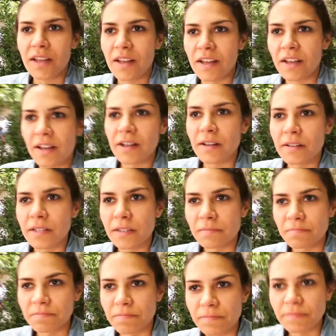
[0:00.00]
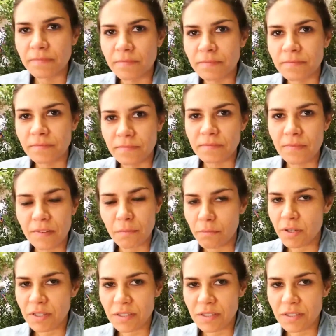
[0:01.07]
but